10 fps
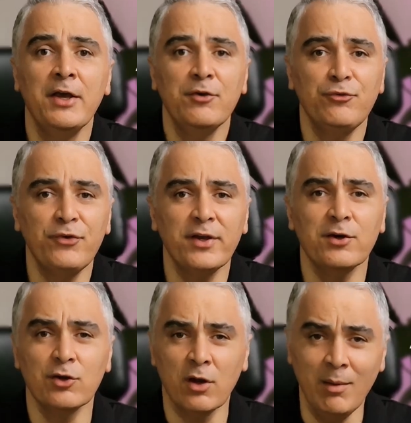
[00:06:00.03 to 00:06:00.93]

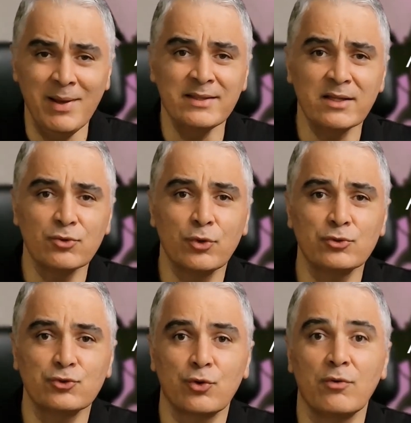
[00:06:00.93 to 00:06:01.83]
where command and
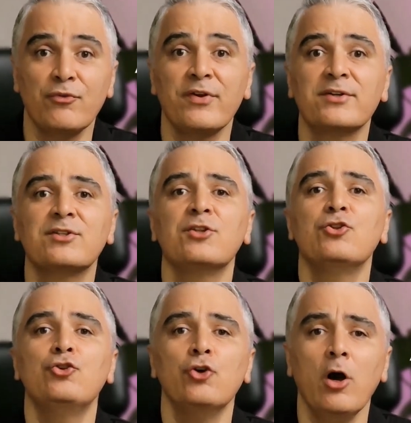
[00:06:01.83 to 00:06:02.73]
control were the
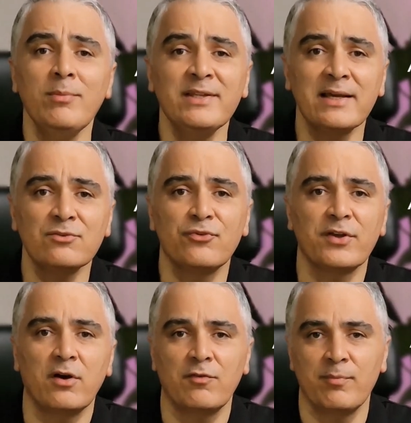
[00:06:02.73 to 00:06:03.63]
dominant
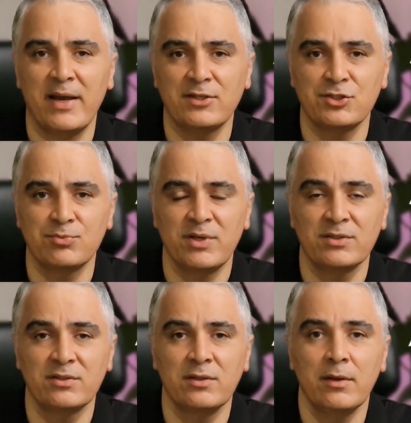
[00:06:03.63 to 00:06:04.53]
way of
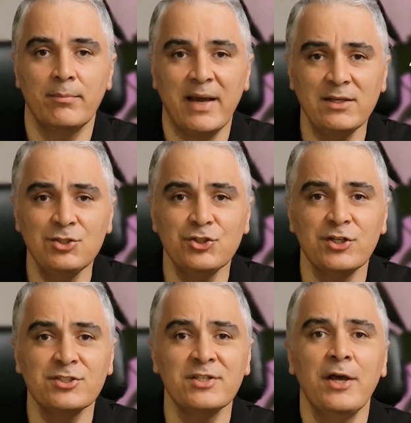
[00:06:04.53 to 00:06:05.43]
management.
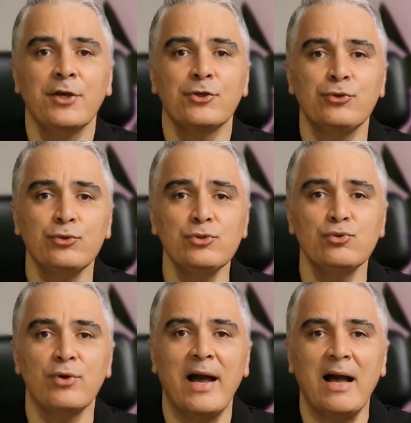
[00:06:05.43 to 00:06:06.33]
Managers used
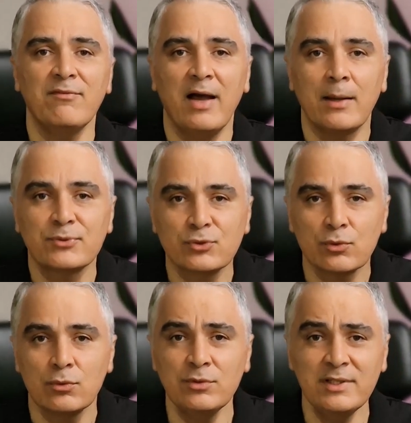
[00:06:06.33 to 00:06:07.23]
to have
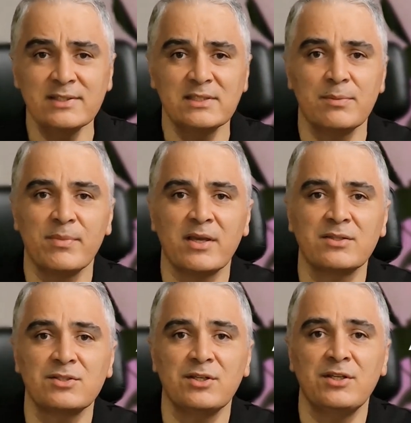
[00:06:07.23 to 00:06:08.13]
absolute
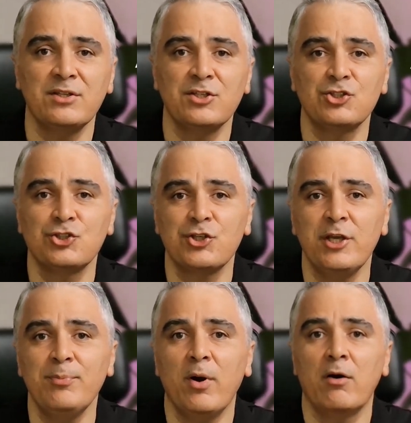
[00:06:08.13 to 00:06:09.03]
estimates in the
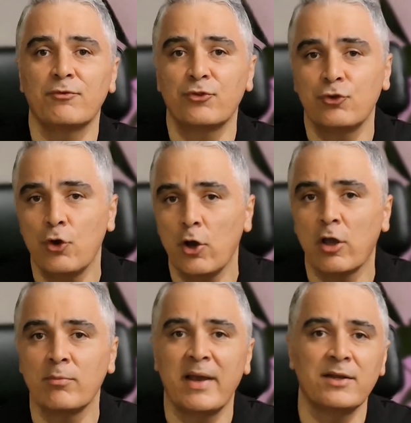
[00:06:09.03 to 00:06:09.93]
shape of
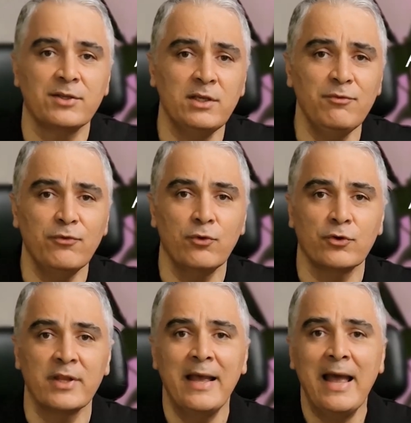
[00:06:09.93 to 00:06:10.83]
time and
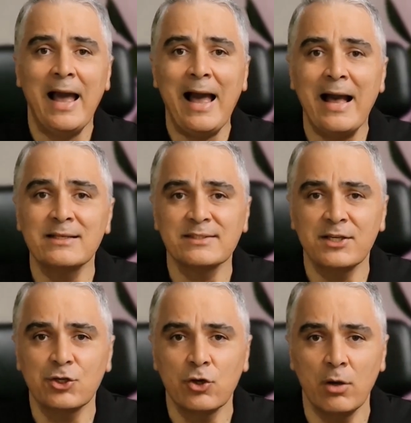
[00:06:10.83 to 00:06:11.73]
effort as
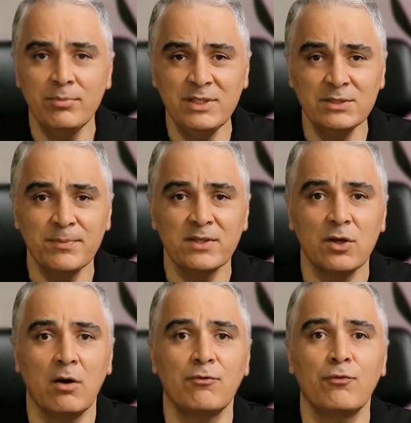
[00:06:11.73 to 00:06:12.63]
a
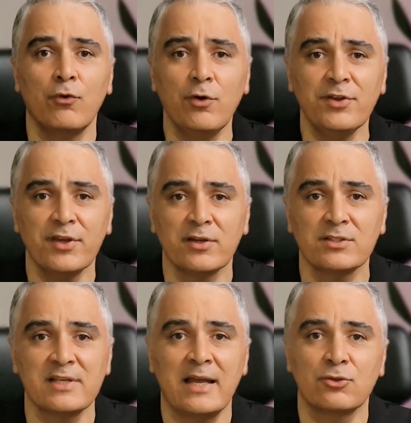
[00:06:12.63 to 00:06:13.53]
commitment of
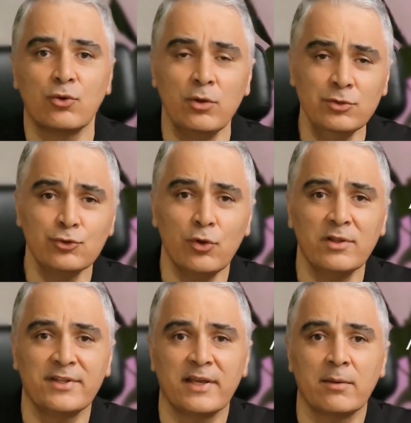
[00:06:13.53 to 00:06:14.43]
workers and
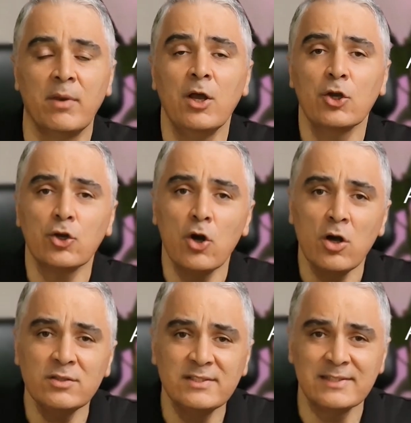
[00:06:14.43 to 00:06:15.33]
control them
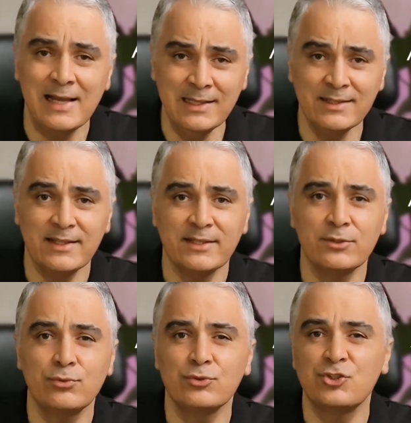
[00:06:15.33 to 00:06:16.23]

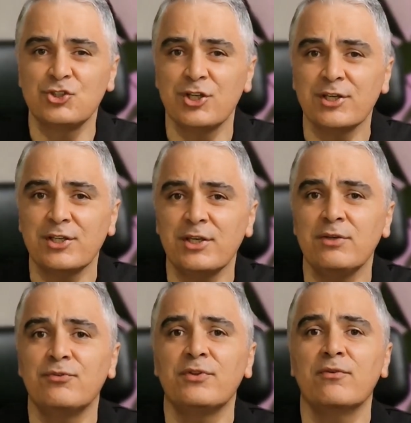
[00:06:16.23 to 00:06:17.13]
constantly to check
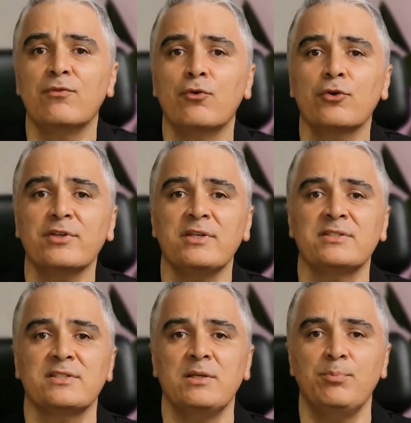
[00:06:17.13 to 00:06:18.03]
if the work
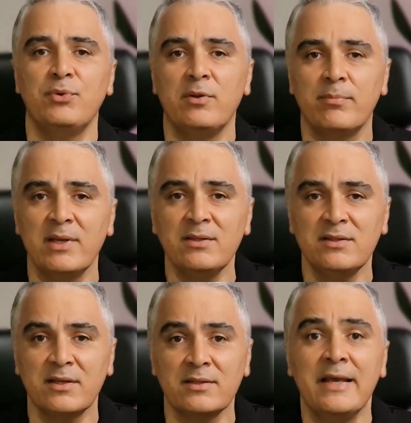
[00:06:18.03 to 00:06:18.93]
is
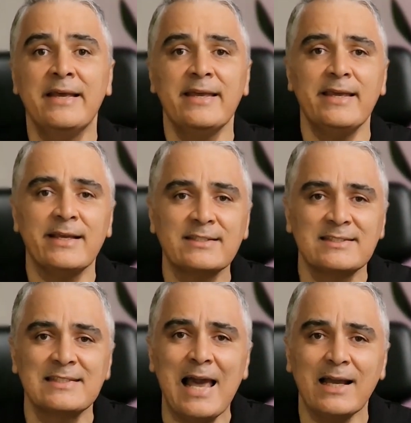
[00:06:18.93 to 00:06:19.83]
implemented
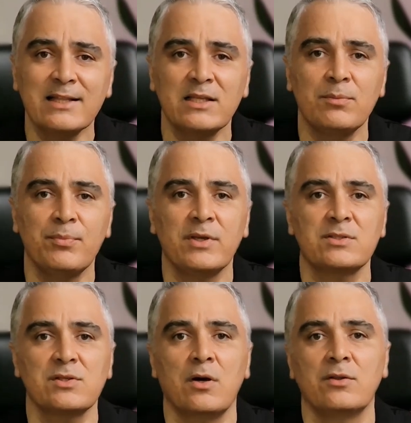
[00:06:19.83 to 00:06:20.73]
exactly
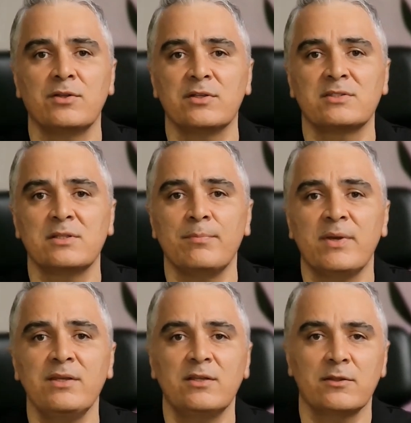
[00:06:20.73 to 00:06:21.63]
based on the
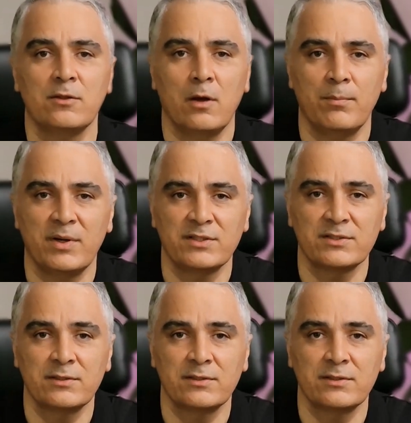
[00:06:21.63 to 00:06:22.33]
estimated numbers.